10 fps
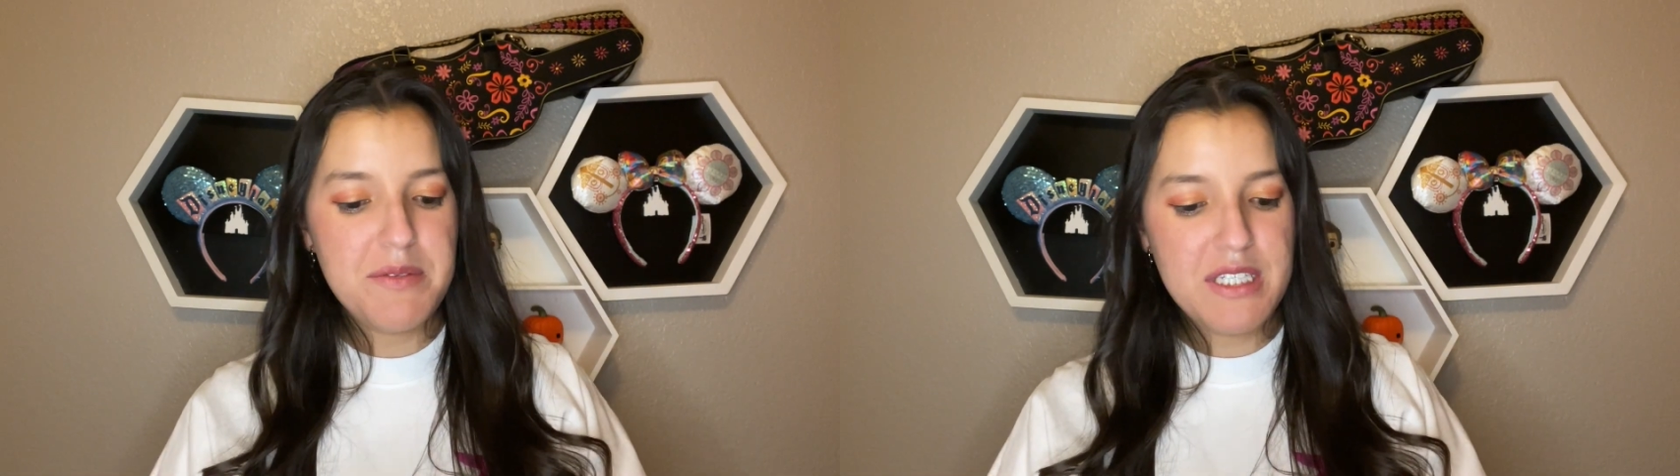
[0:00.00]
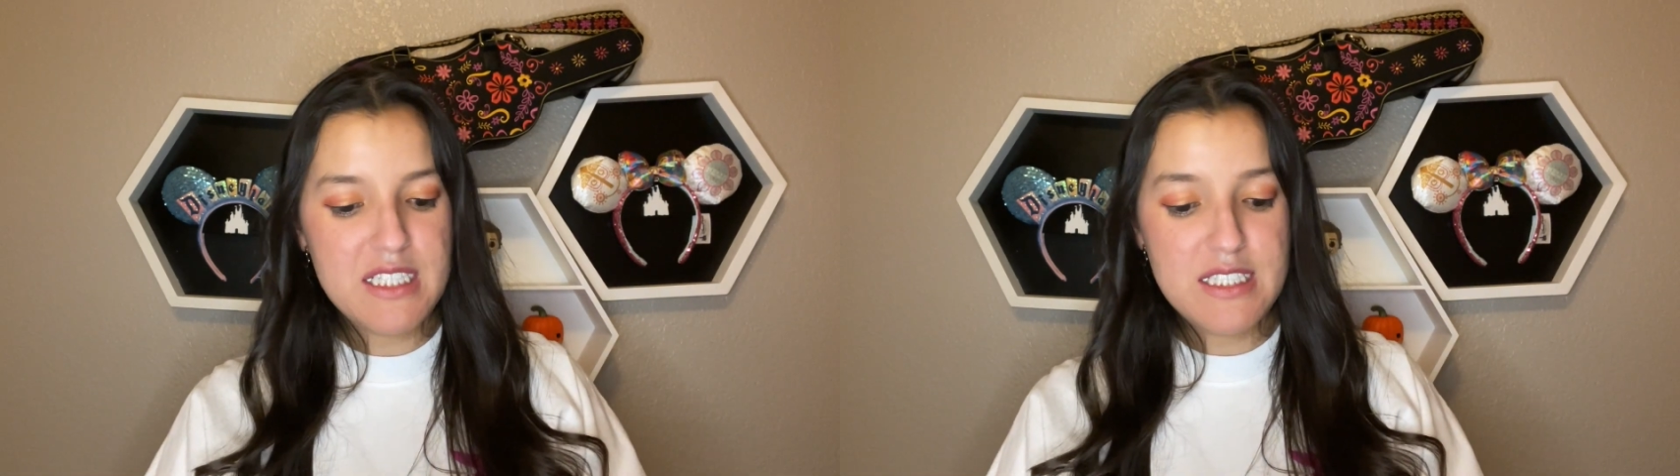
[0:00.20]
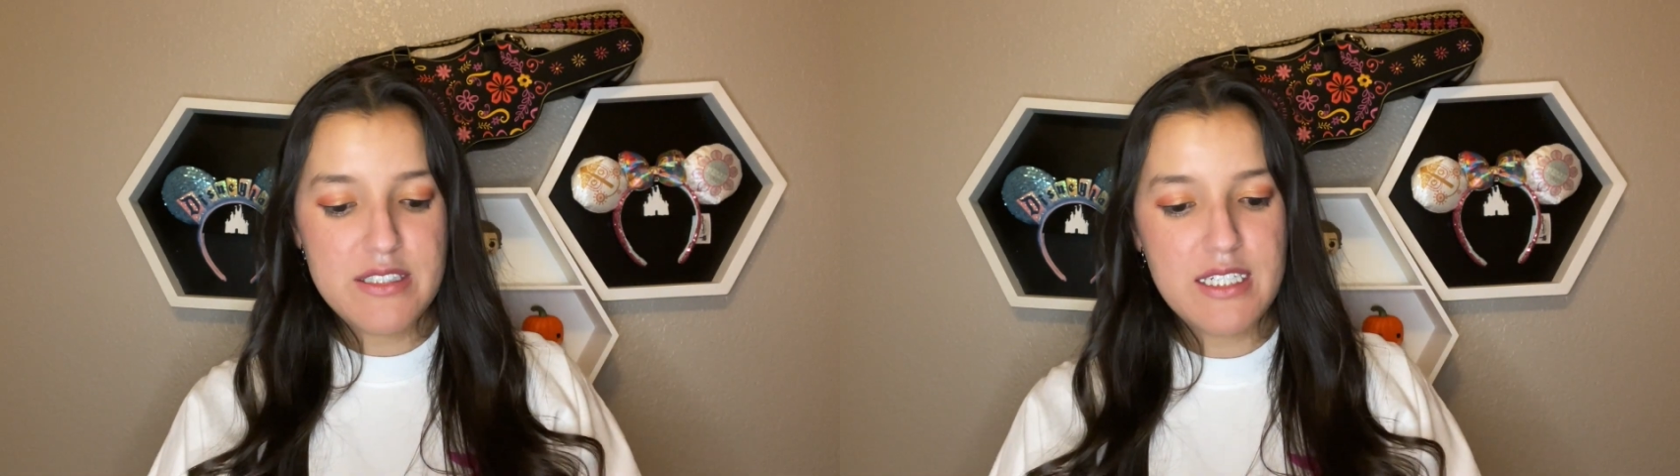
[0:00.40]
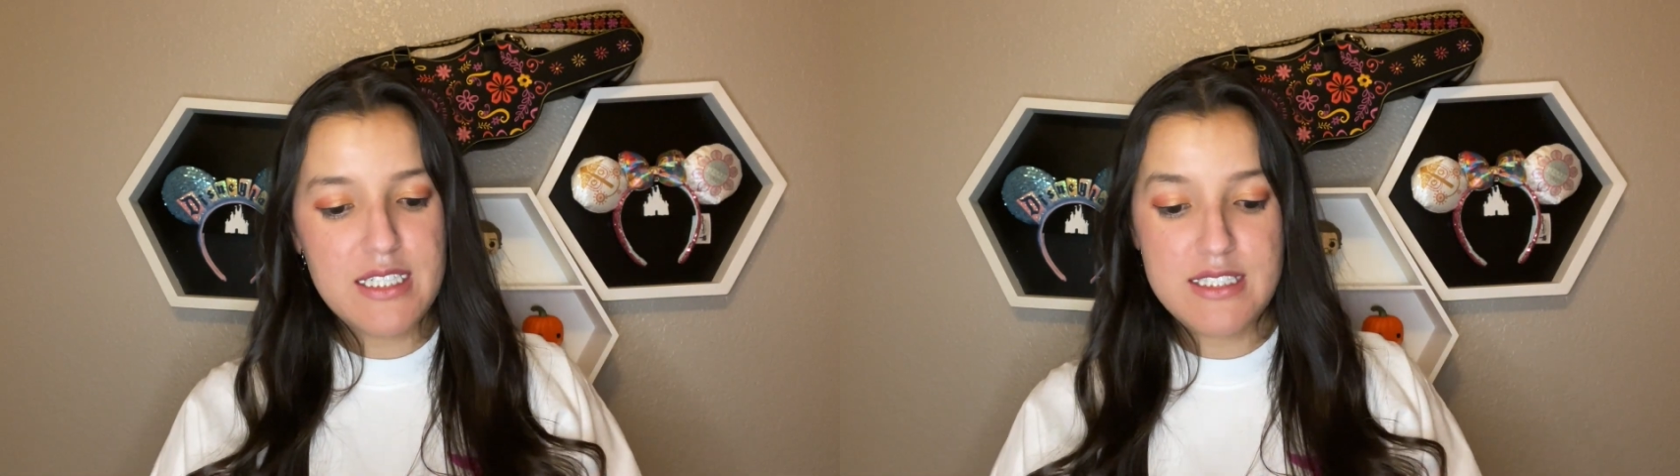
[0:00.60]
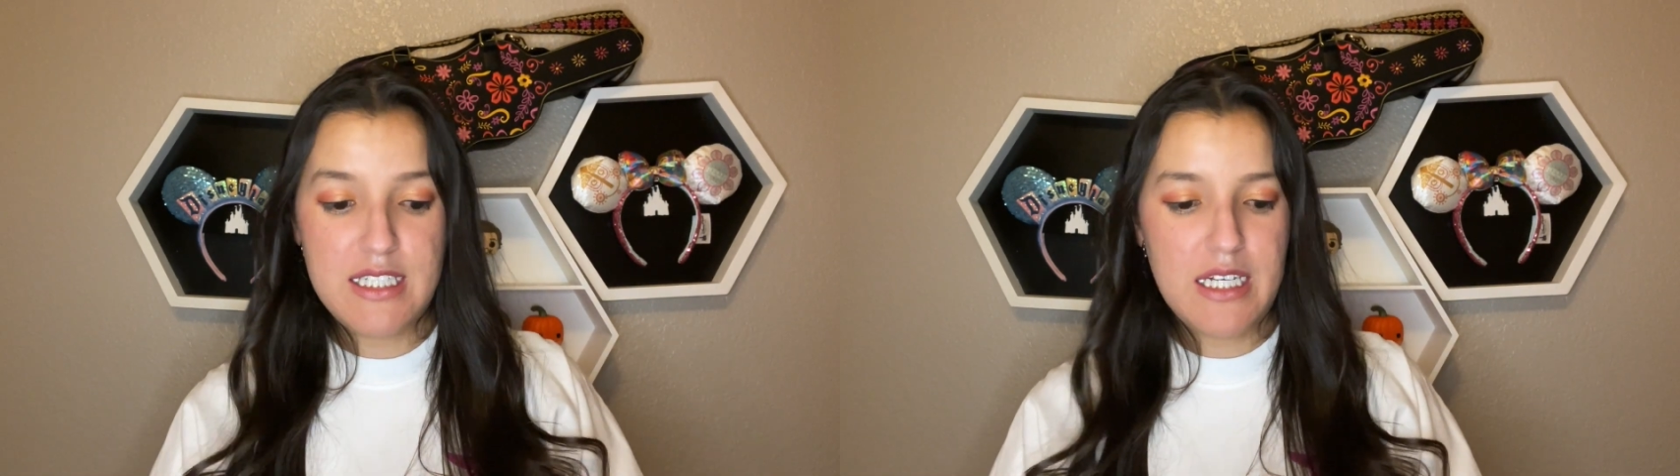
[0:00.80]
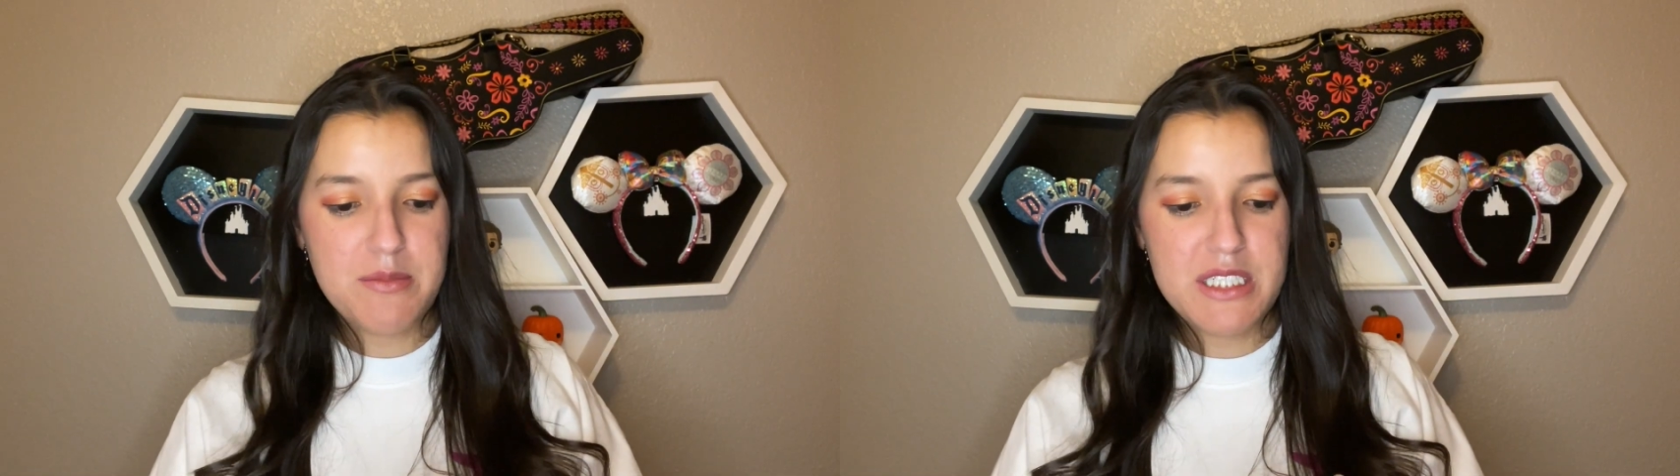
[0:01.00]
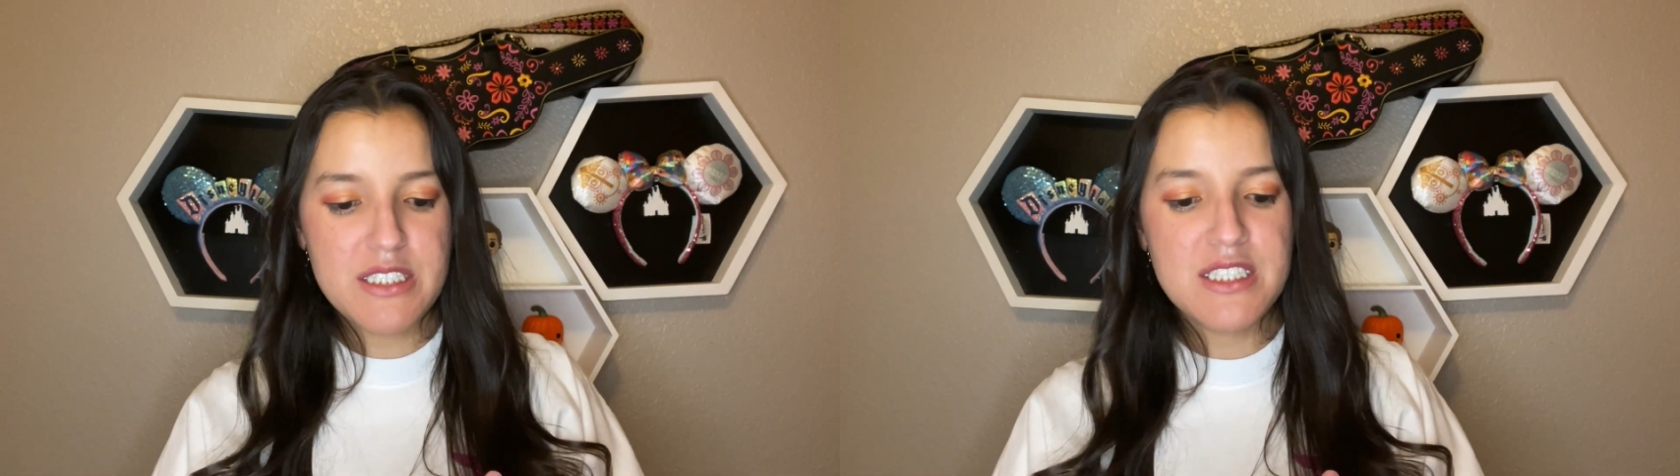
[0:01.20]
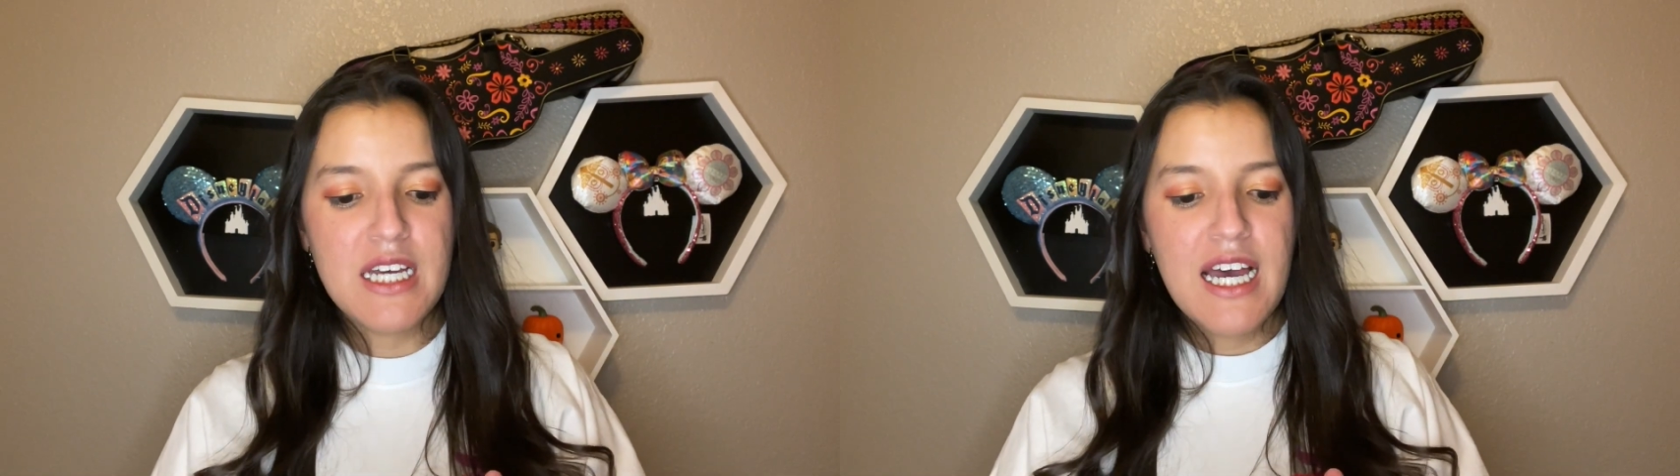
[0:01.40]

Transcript: that's how they got damaged.